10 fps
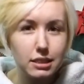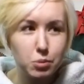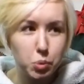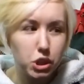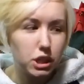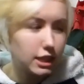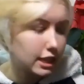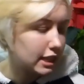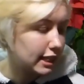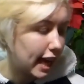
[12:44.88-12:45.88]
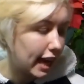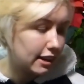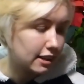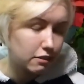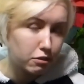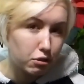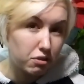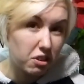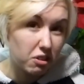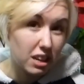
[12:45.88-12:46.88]
one and then give a
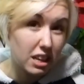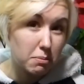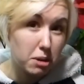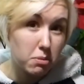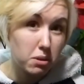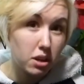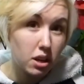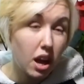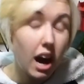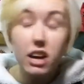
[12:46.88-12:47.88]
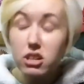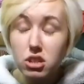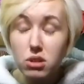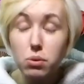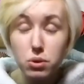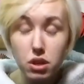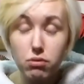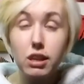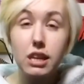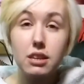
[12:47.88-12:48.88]
review on it in a moment. I do also
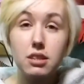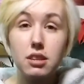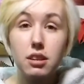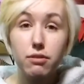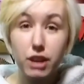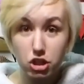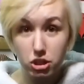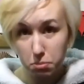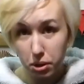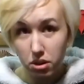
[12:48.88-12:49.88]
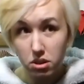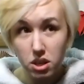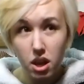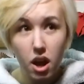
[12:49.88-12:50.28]
read fiction books.